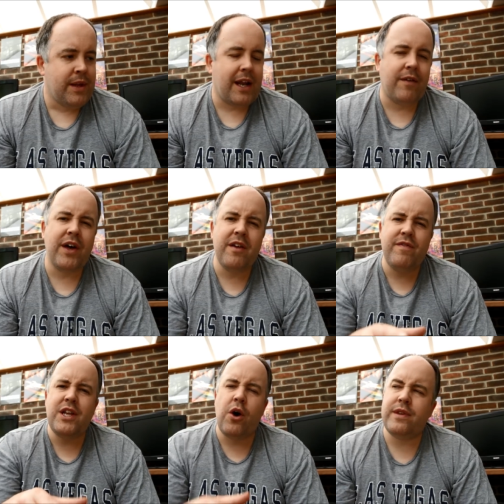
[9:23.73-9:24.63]
And I've done a
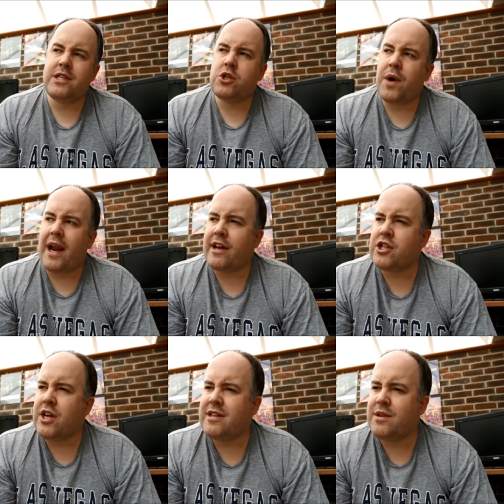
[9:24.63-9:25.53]
video on this as well,
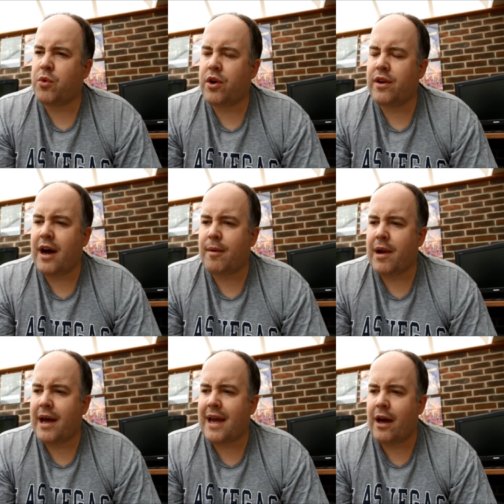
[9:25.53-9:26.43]
actually. I did one
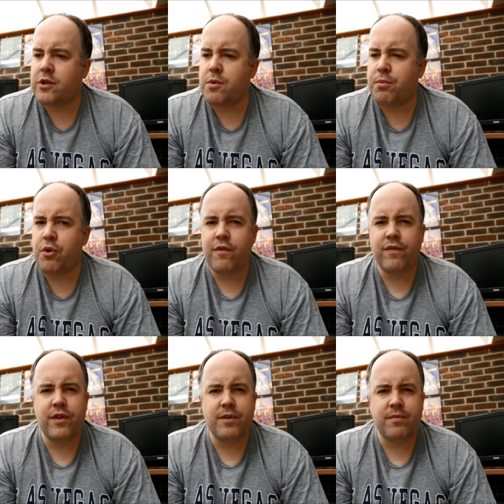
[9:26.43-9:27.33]
like how to
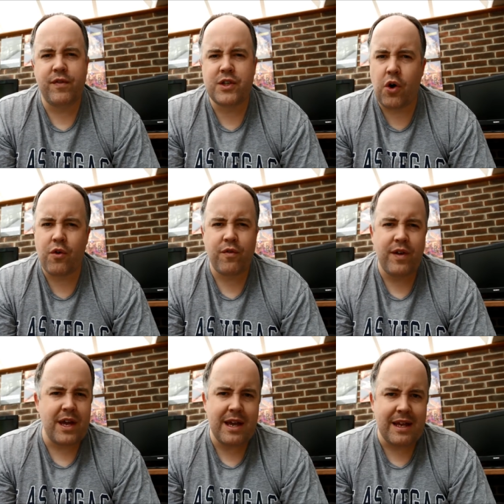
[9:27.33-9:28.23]
improve your
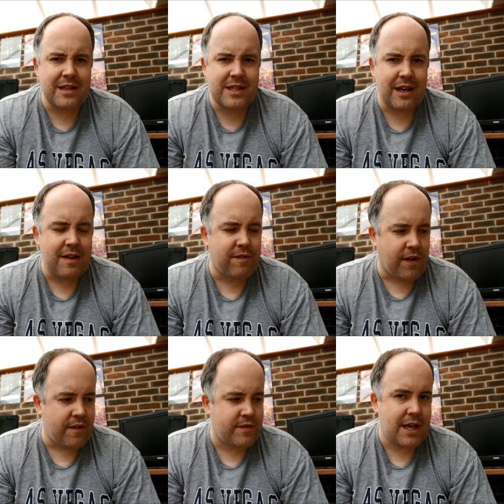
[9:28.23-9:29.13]
photography instantly,
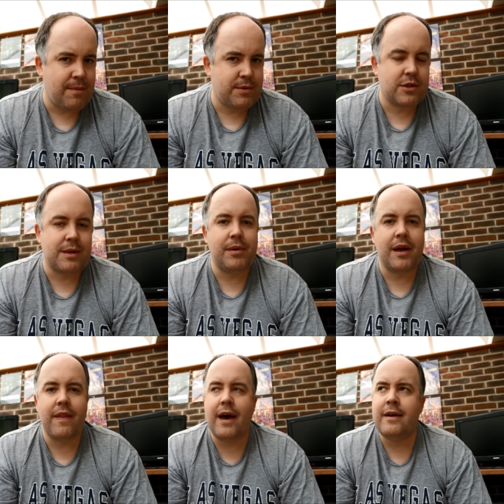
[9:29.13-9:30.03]
5 tips or something
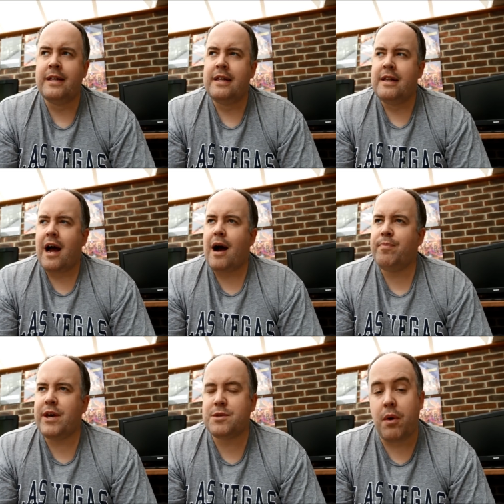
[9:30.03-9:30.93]
like that.
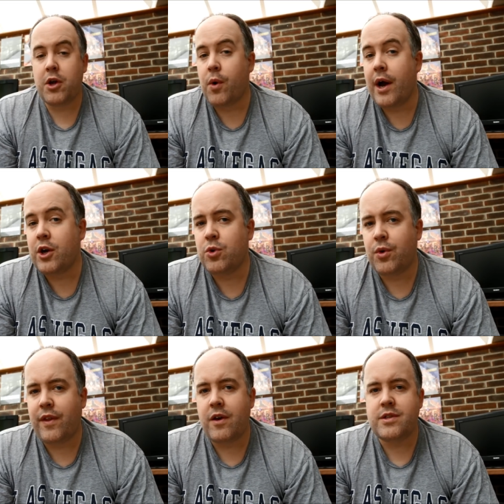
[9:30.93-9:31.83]
That's probably quite a good
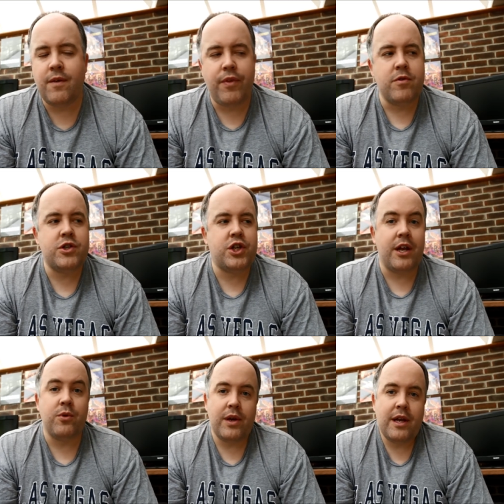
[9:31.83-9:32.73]
one. Those
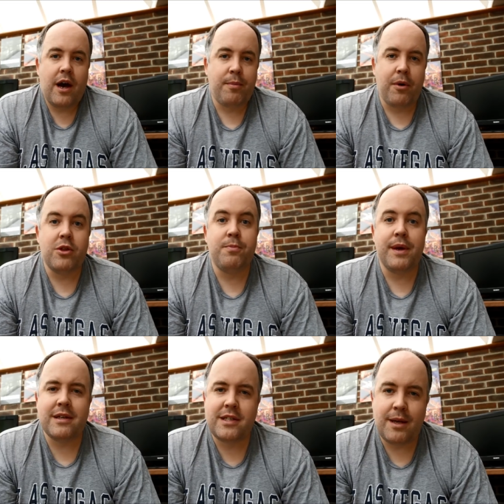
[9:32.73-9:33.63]
genuinely are probably the
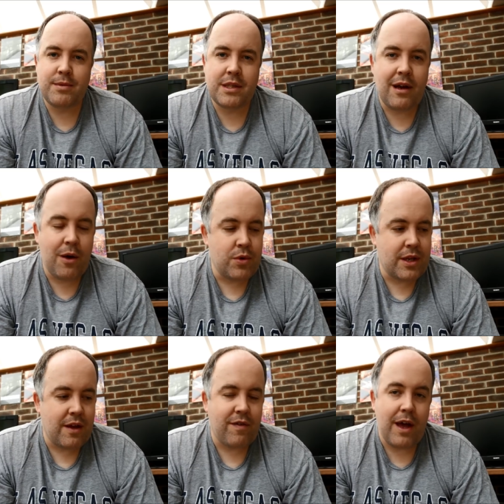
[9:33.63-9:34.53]
biggest tips that I would
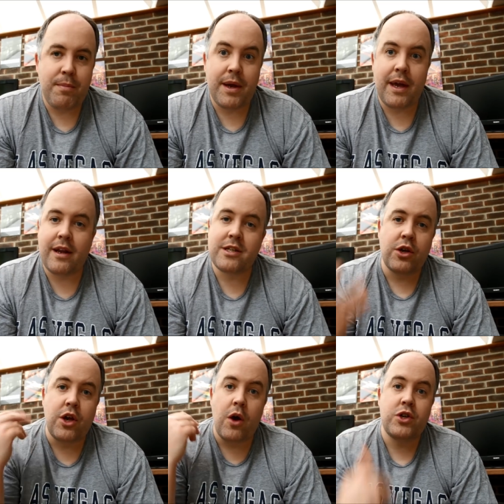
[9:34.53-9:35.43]
give a beginner.
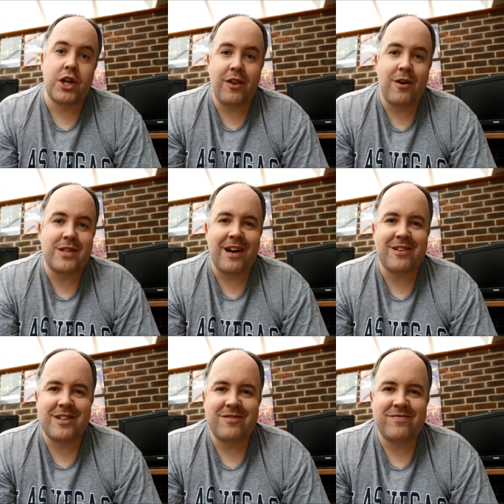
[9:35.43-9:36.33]
So go check those out.